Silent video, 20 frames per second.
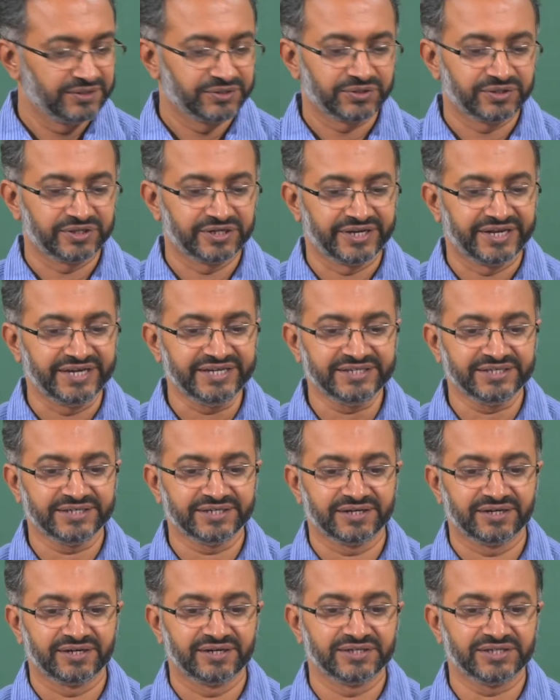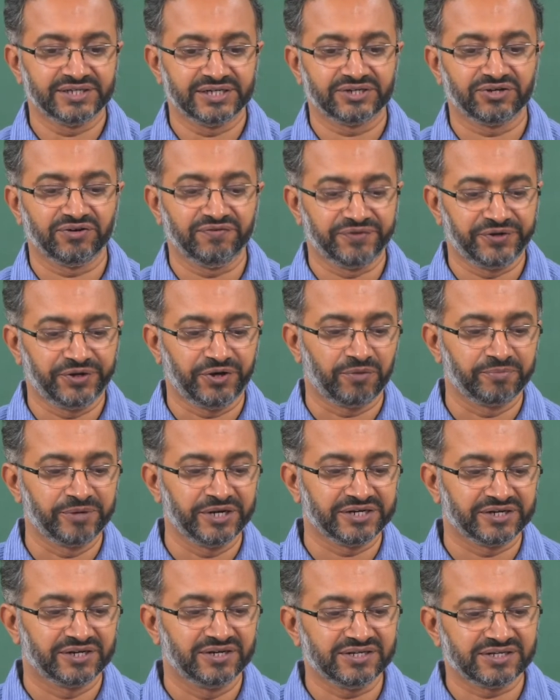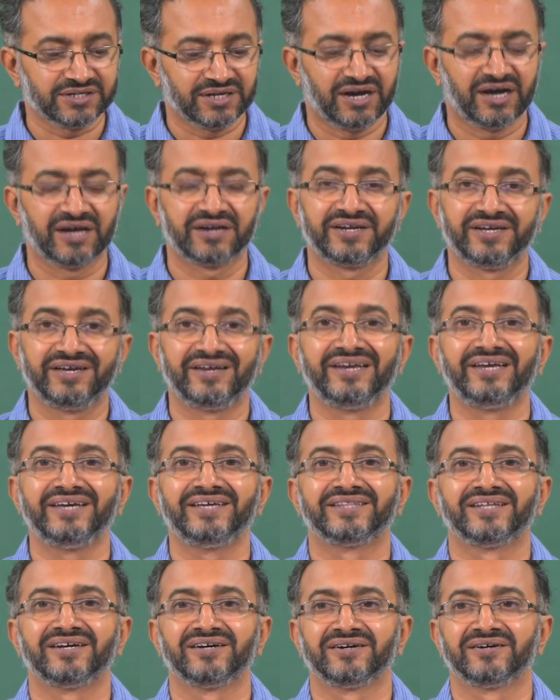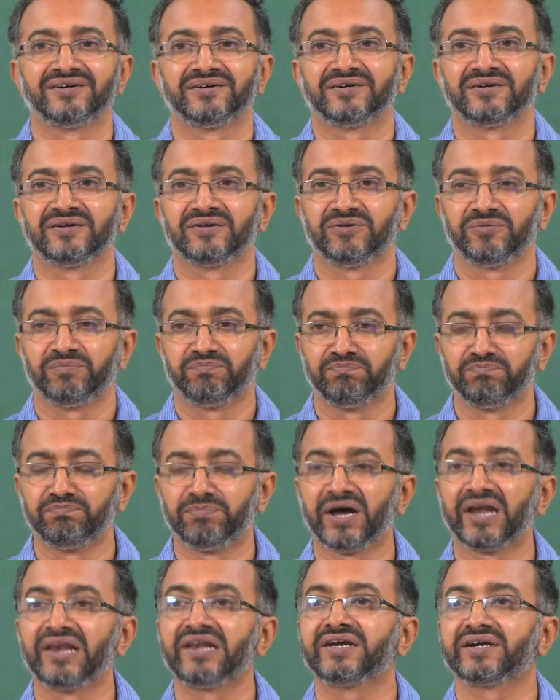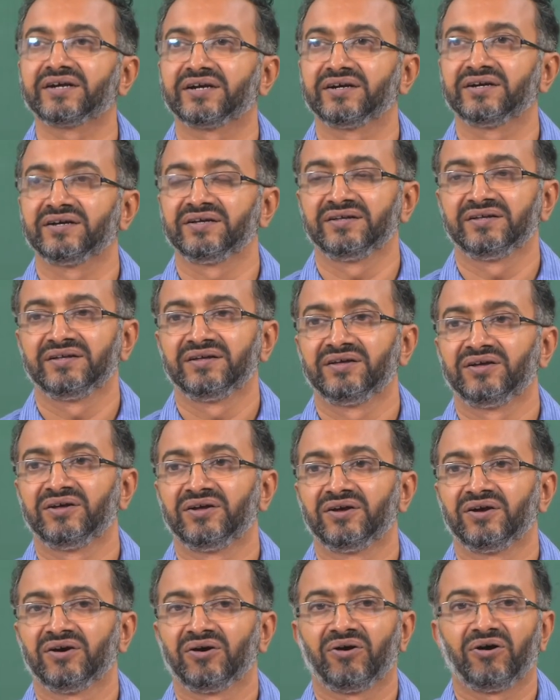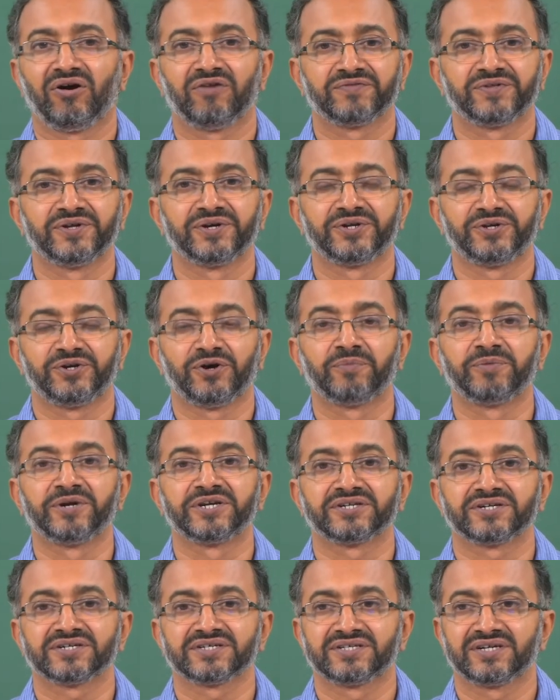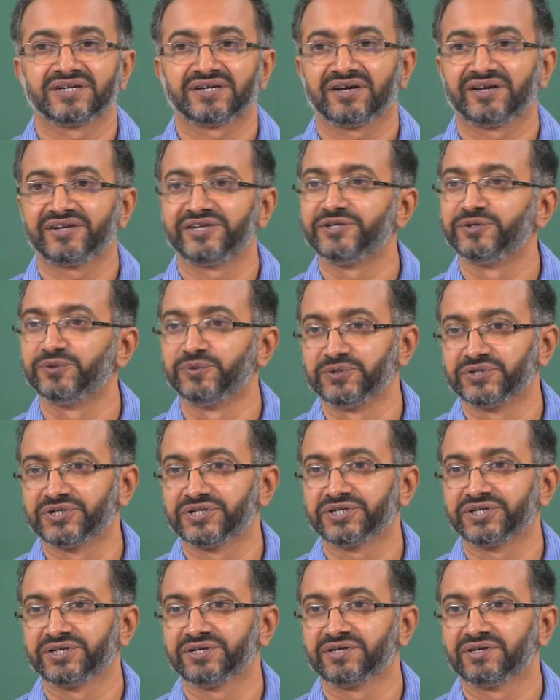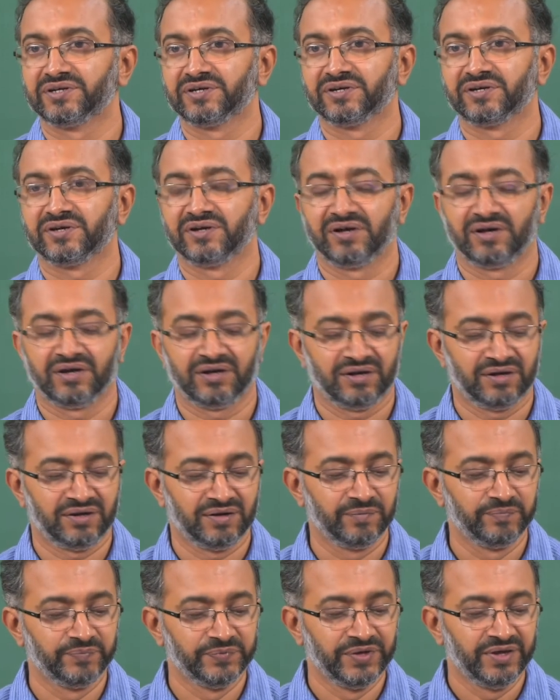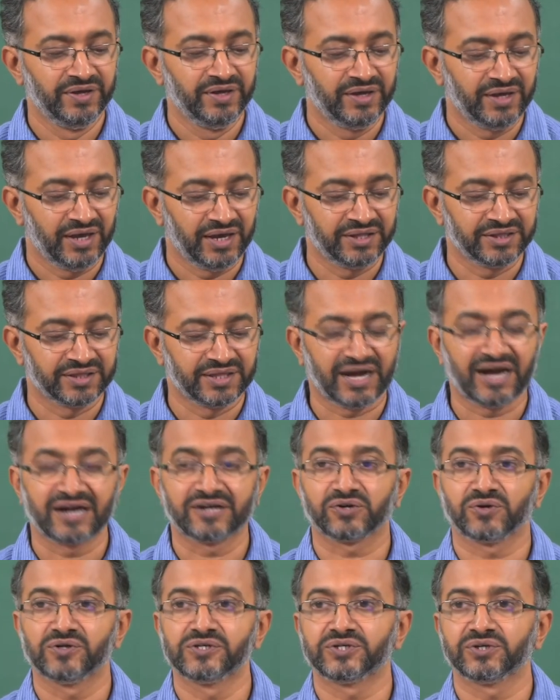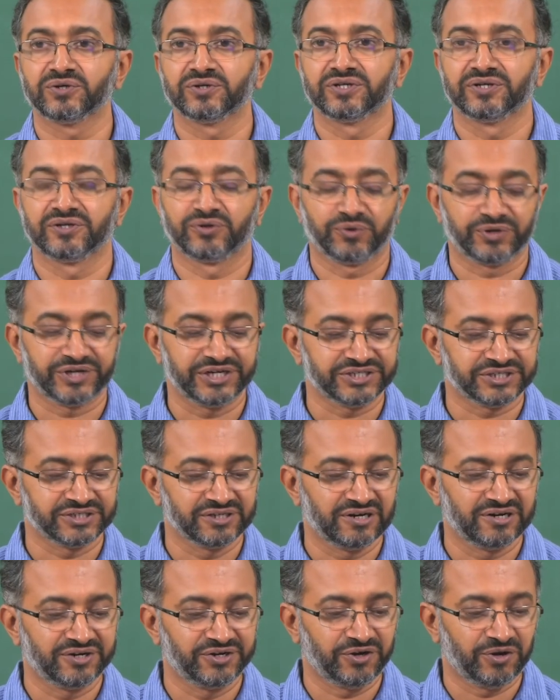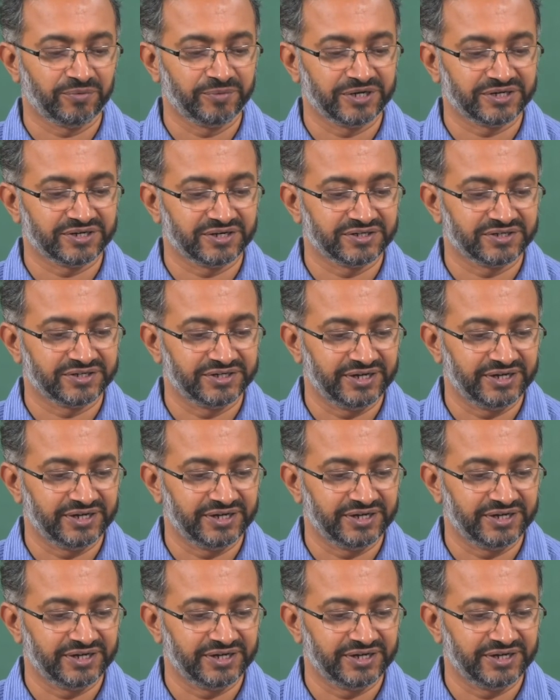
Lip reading: So, the next set of rheometers are really the bulk of the rheometers that are used. In that also the rotational rheometers